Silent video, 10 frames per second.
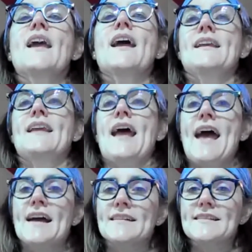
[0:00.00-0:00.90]
and
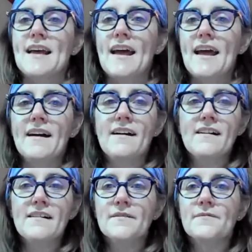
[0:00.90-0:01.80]

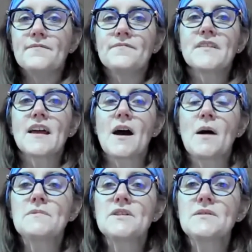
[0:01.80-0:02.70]
exhale.
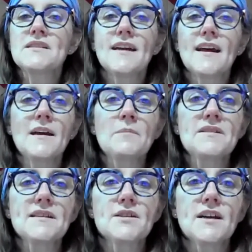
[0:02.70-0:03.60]
Come to a standing
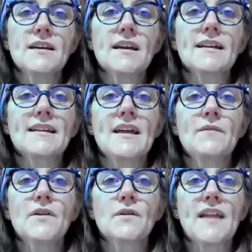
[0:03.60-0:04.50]
position.
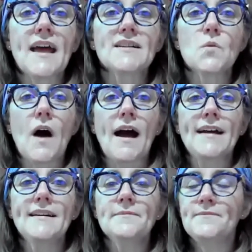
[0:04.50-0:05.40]
Leave your legs
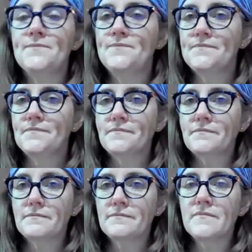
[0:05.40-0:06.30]
wide.
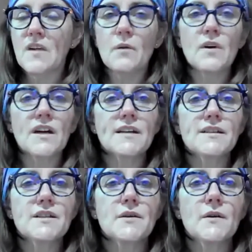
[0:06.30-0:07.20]
We're going
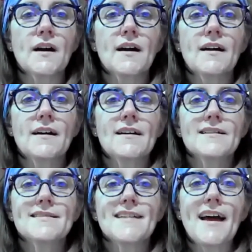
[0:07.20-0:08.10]
to do
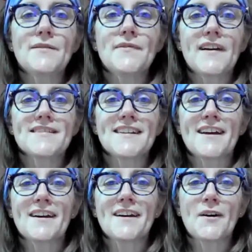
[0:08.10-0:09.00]
side
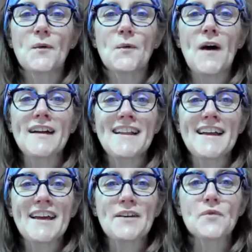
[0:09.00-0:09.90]
facing,
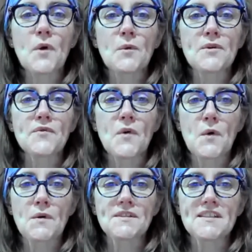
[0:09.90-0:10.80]
wide-legged forward
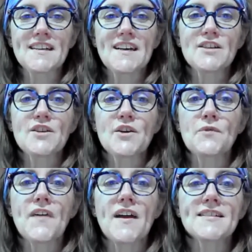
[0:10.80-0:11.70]
folds. So
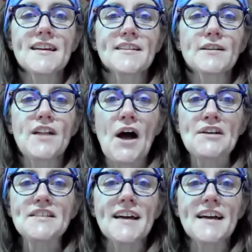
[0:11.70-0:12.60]
you're facing the
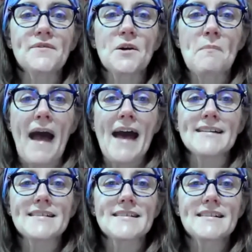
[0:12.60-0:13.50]
long side of your
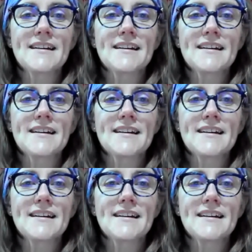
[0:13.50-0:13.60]
mat